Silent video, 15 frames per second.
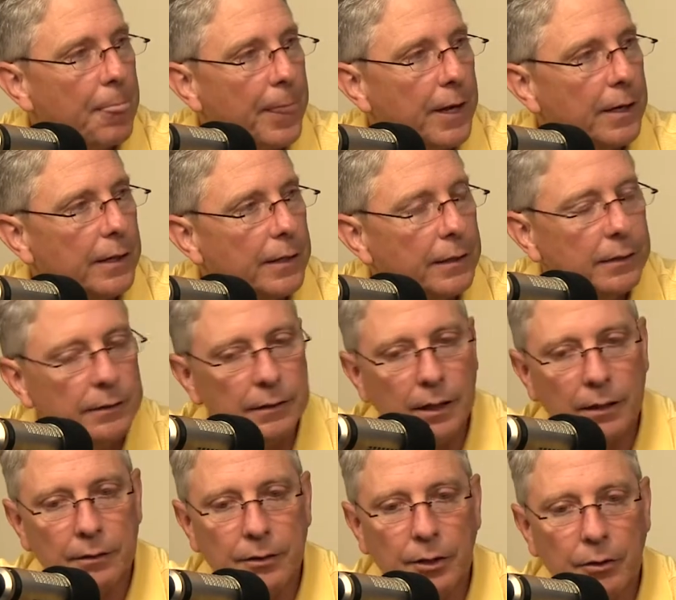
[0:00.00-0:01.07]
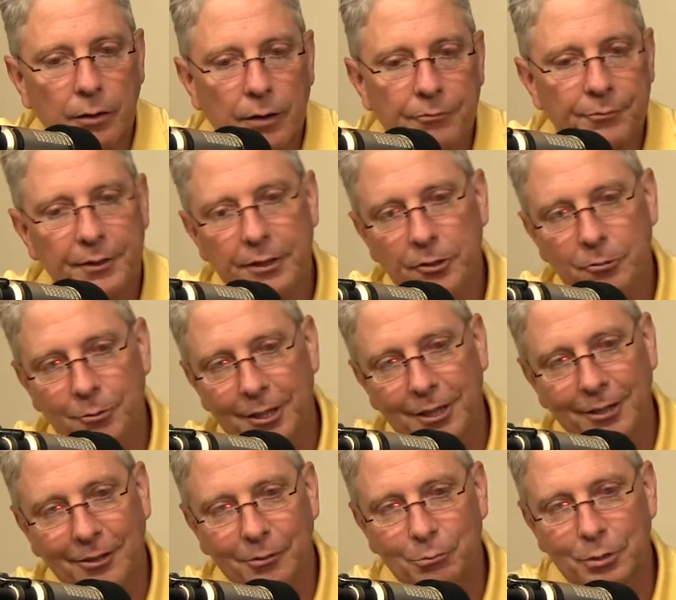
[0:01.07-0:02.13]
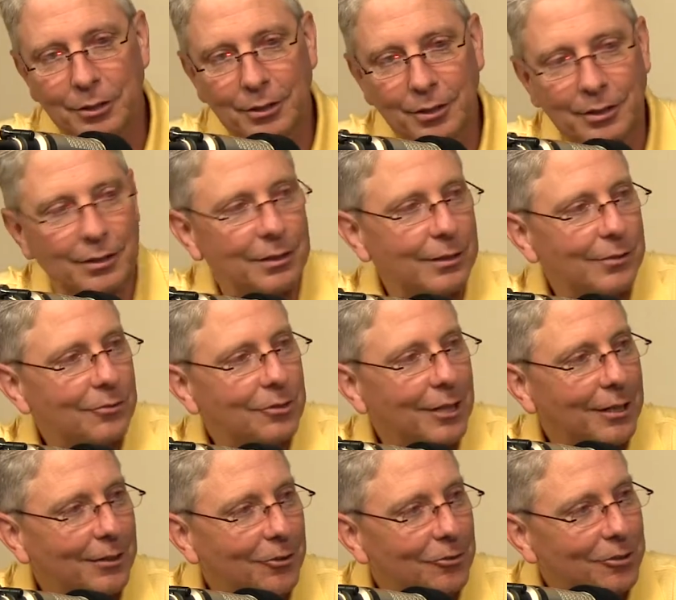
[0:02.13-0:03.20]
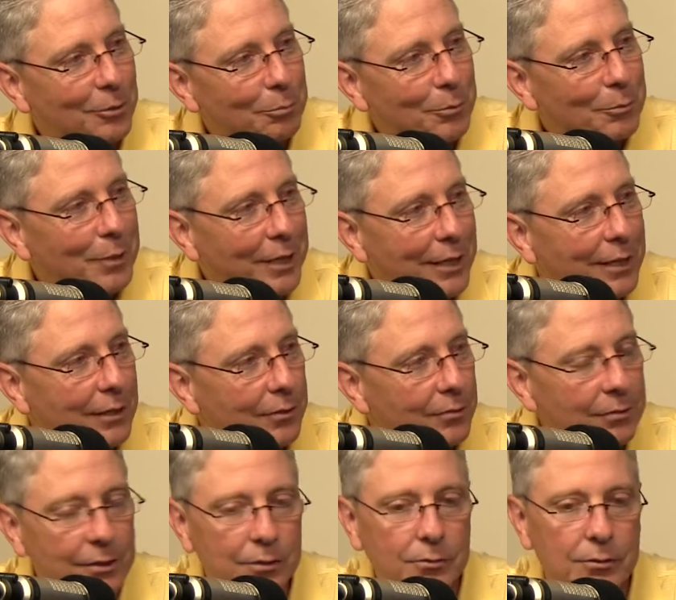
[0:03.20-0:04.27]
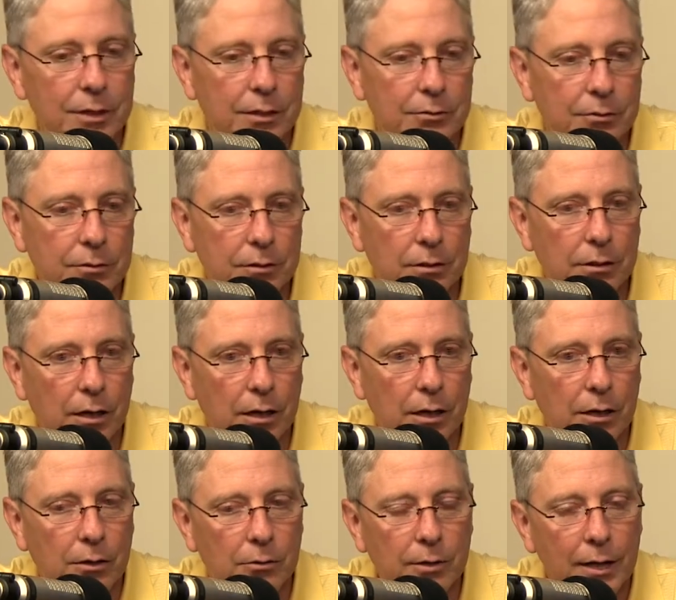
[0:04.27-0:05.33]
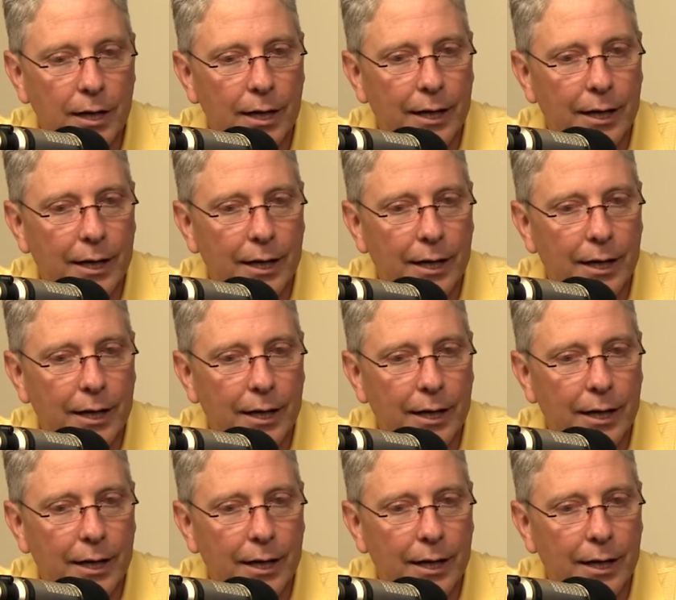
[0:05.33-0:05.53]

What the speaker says: I finished reading the book Insanely Simple by Ken Siegel not too long ago,